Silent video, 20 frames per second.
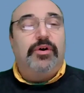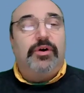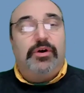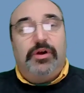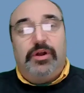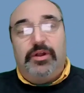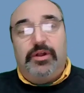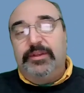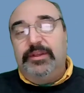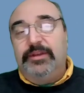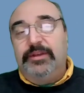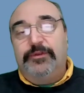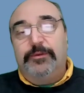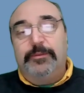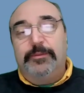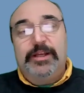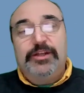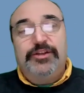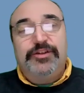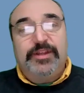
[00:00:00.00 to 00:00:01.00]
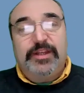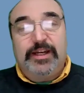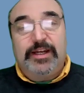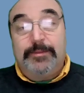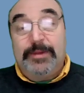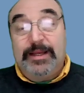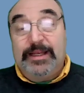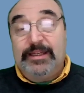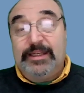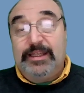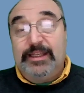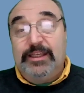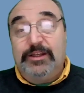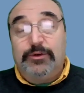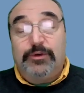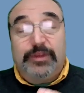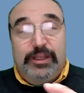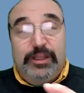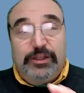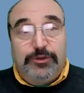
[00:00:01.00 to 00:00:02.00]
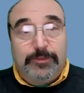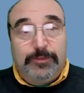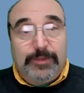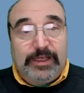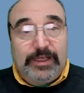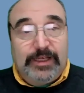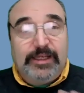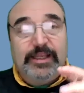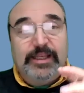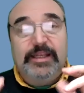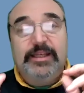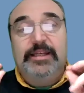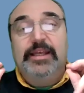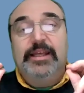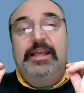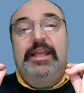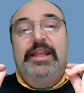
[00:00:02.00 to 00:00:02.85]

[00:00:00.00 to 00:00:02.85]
all the information that I might need or that you might need.